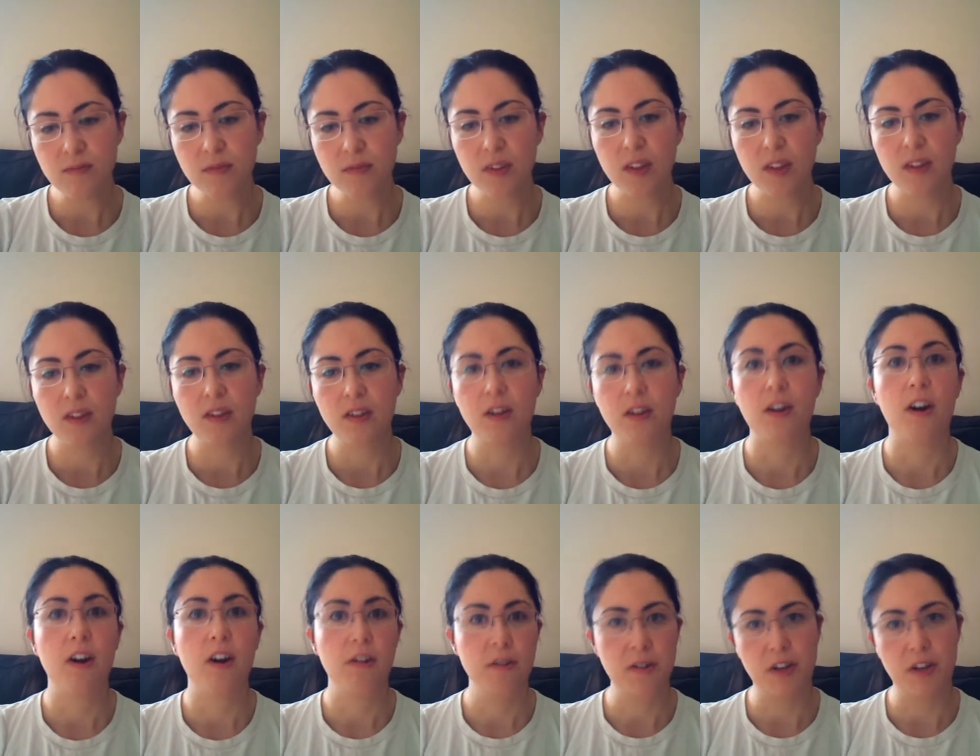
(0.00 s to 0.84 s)
your
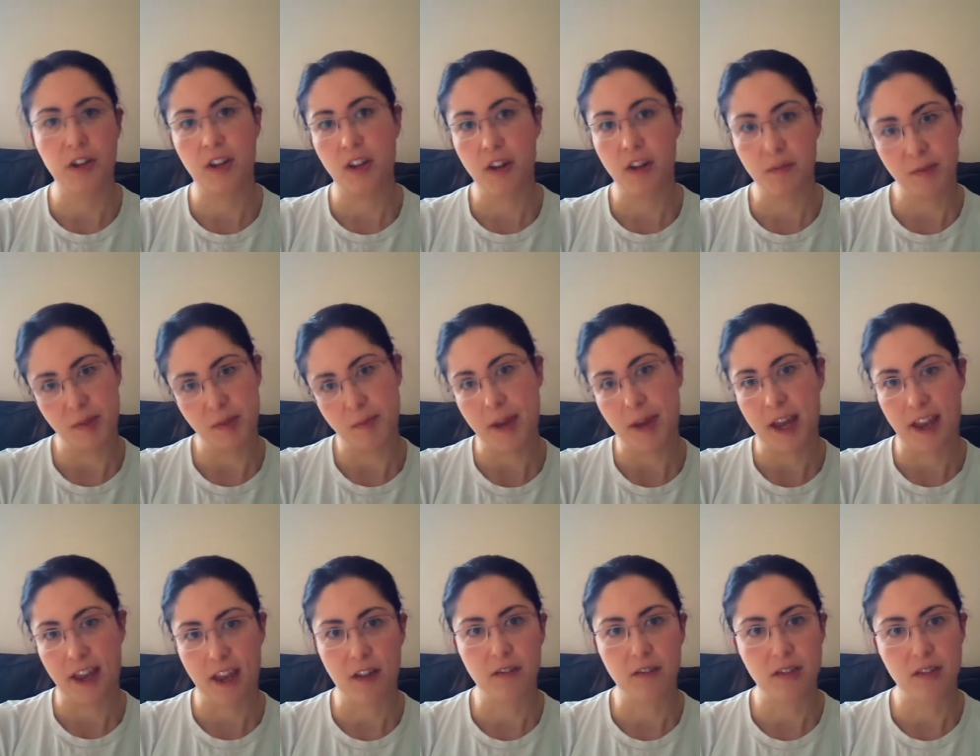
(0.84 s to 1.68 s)
owner comes back
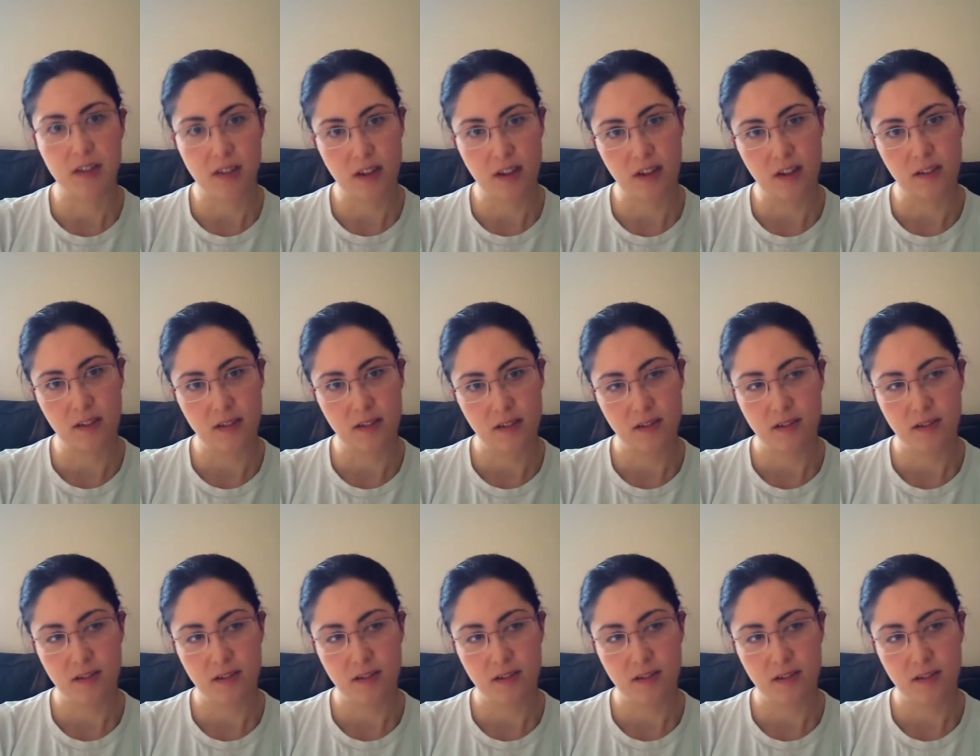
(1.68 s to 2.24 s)
outside,